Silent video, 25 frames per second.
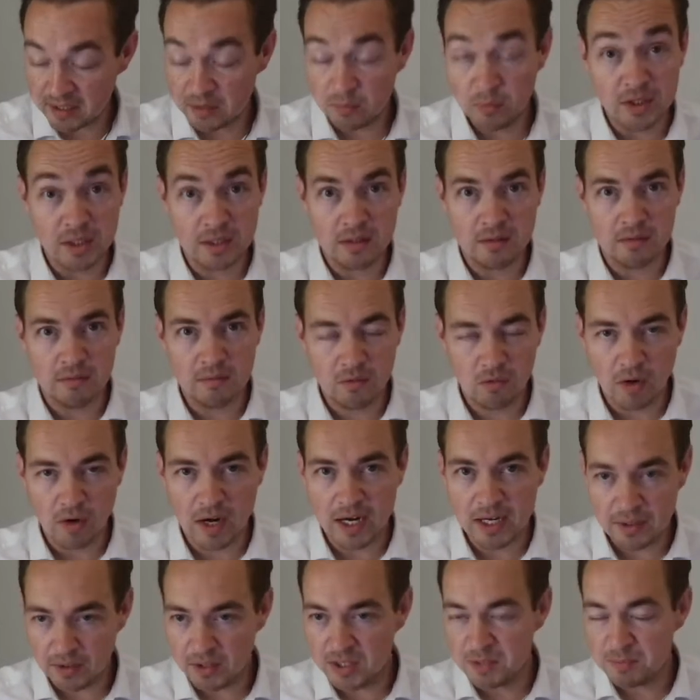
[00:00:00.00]
which is great
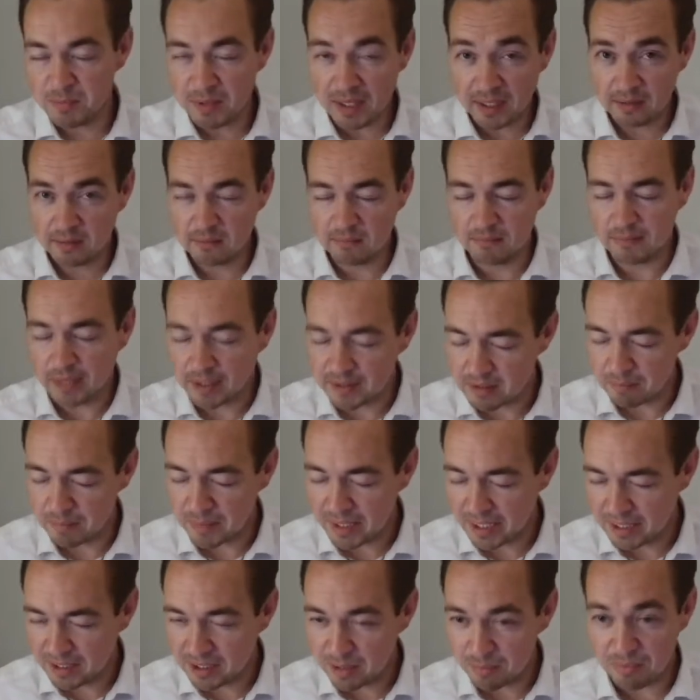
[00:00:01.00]
news, but it doesn't
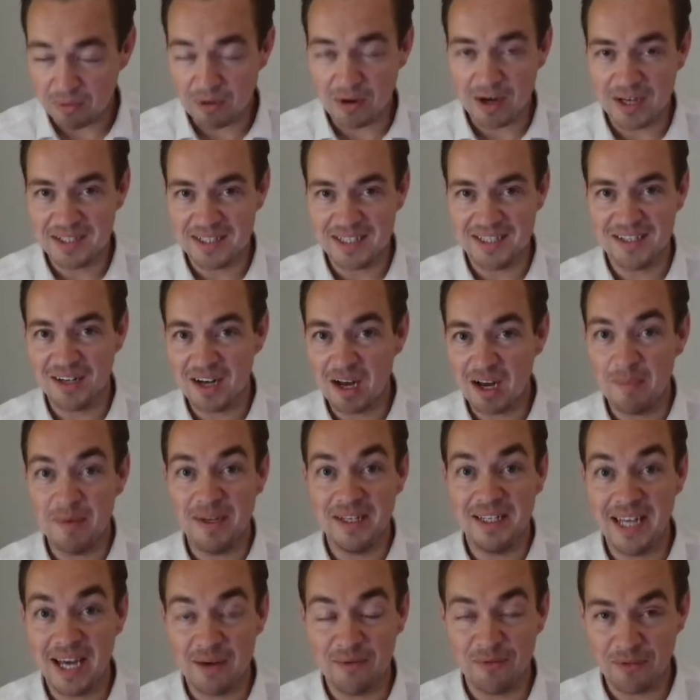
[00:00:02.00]
mean that prices are coming
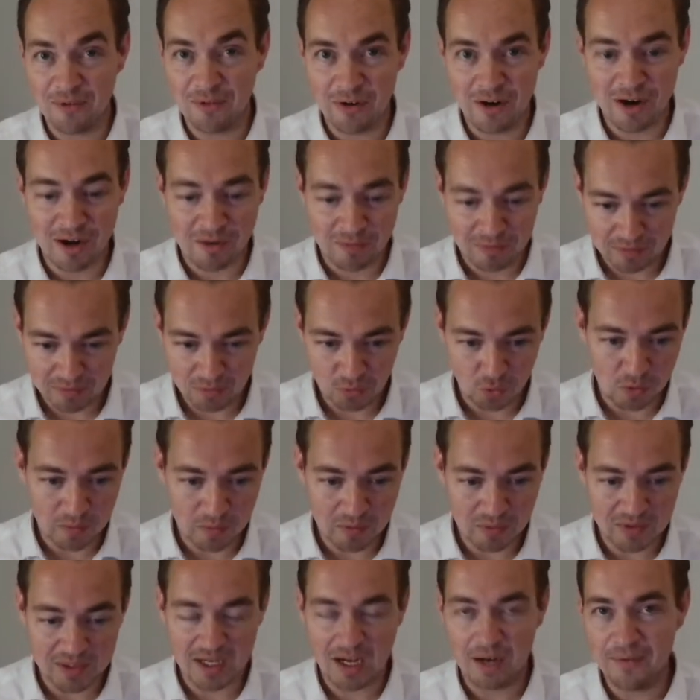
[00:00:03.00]
down for our normal
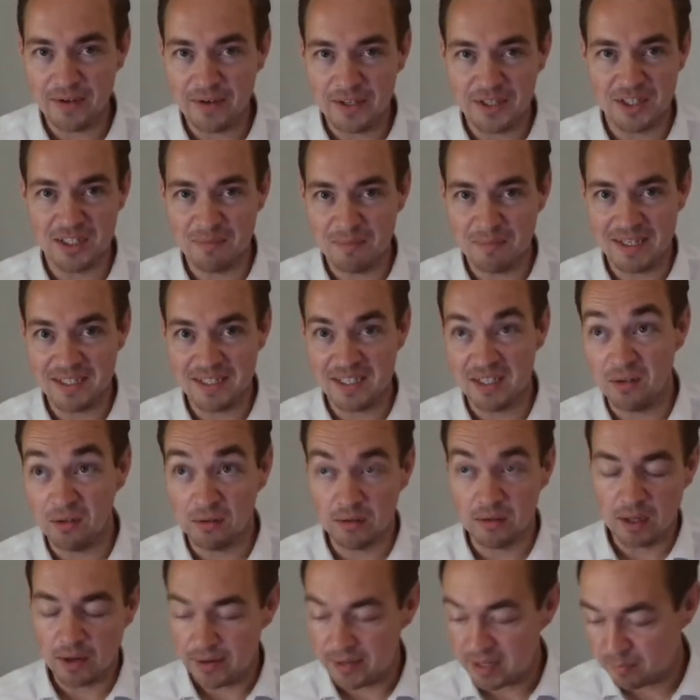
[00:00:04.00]
stuff. It just means they're not
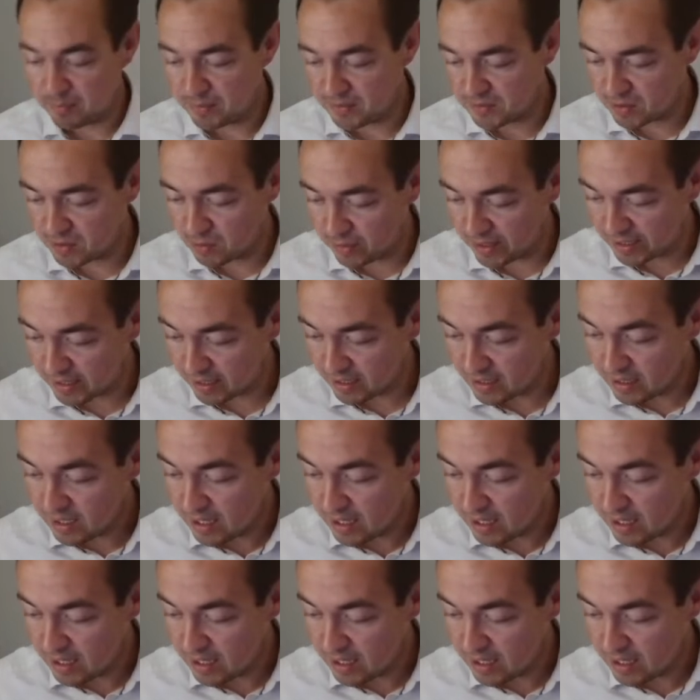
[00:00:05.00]
going up as quick.